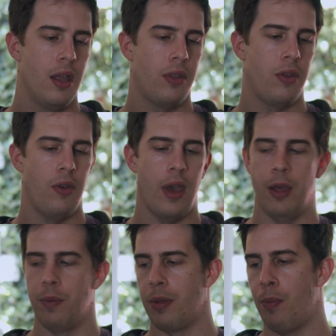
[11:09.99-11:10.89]
to
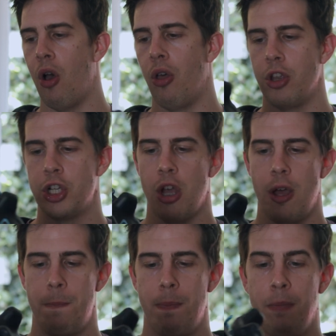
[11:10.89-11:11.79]
help support the
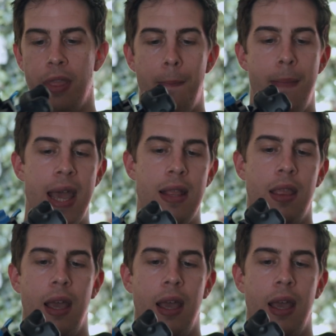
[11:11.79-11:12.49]
shot, but the main